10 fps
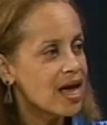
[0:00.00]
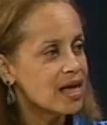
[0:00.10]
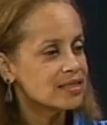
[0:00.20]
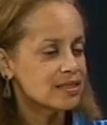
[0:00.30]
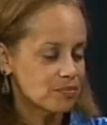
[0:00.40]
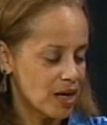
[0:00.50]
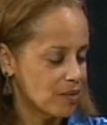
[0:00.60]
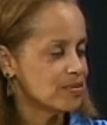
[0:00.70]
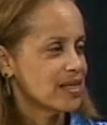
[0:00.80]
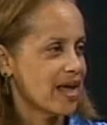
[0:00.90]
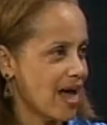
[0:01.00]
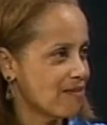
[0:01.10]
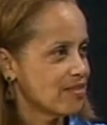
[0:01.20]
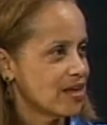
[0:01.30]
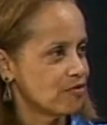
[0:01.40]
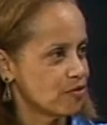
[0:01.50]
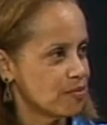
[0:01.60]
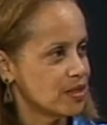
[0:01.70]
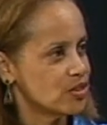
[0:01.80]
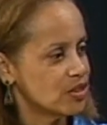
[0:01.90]
Sometimes they have that
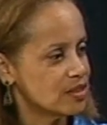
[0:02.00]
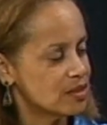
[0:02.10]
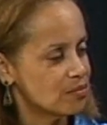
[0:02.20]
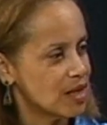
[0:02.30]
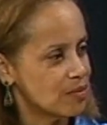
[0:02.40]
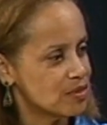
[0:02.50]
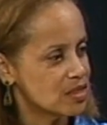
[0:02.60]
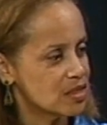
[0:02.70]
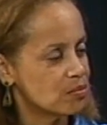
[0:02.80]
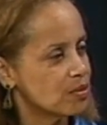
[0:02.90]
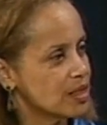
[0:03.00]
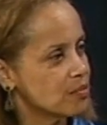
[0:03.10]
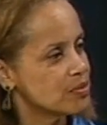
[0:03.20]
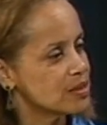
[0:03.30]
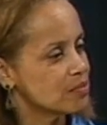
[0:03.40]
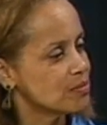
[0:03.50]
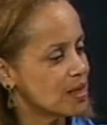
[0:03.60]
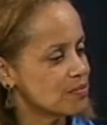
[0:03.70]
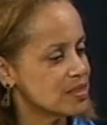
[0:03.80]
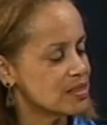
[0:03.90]
information and sometimes it's complete, but
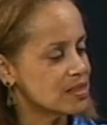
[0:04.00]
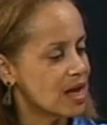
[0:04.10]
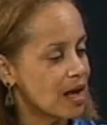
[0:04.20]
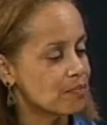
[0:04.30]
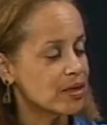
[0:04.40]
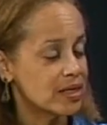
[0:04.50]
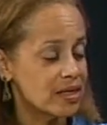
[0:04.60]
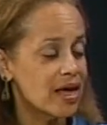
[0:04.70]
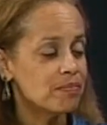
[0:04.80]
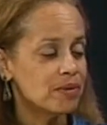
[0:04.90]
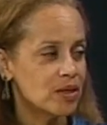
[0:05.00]
sometimes it's not. But it can be